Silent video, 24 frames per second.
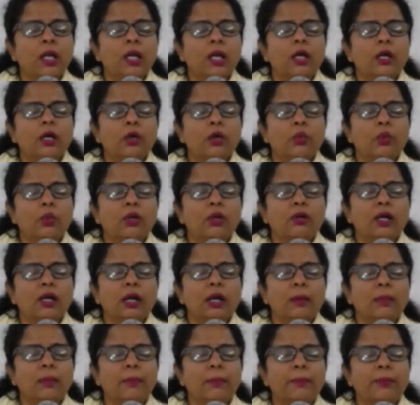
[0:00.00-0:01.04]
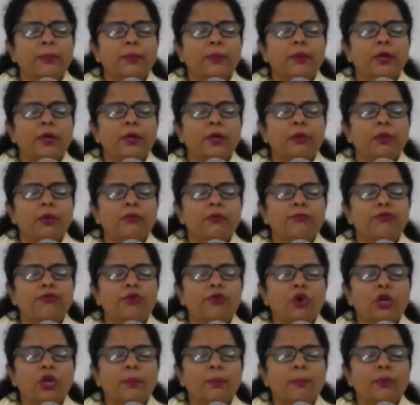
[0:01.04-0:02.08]
uh, will come up, uh, will
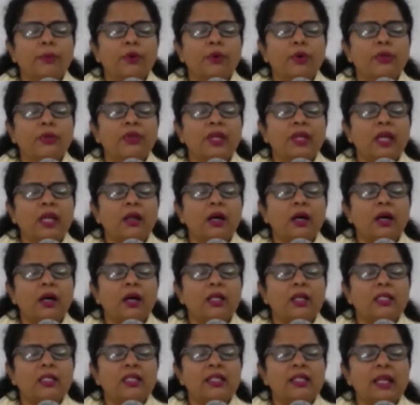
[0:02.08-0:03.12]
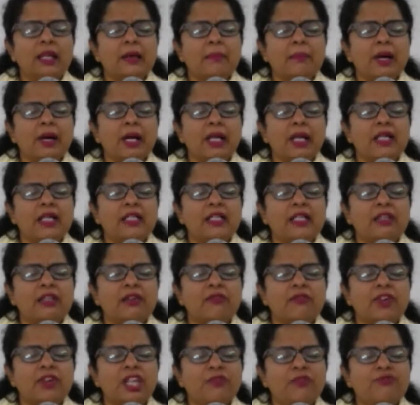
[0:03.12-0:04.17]
fall upon their hearts and their minds in a
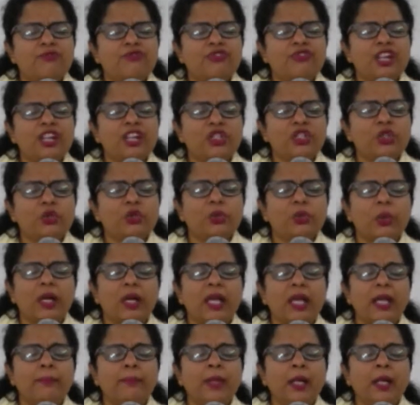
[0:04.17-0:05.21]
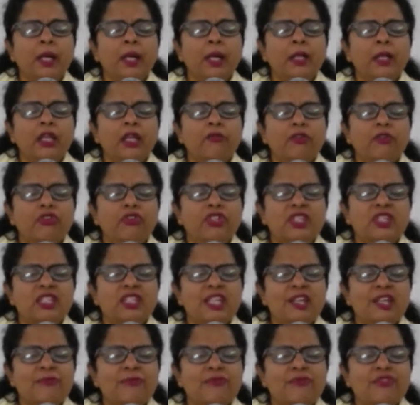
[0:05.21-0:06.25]
very fresh way. They will
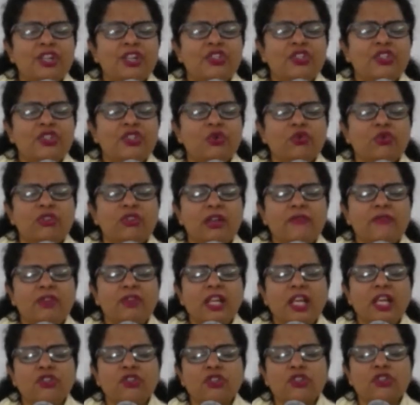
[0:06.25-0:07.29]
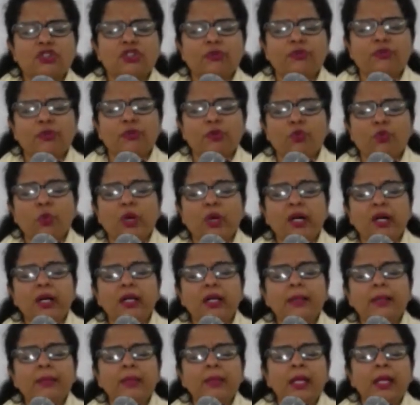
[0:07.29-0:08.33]
receive fresh new revelations of your
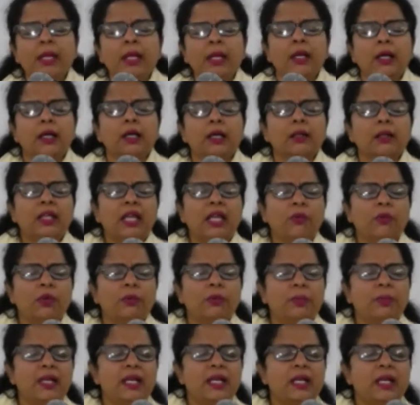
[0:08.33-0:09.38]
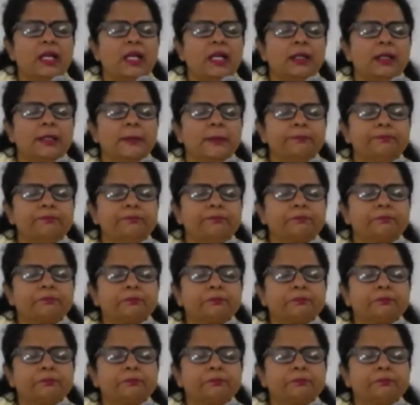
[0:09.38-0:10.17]
word. Uh, they will be um,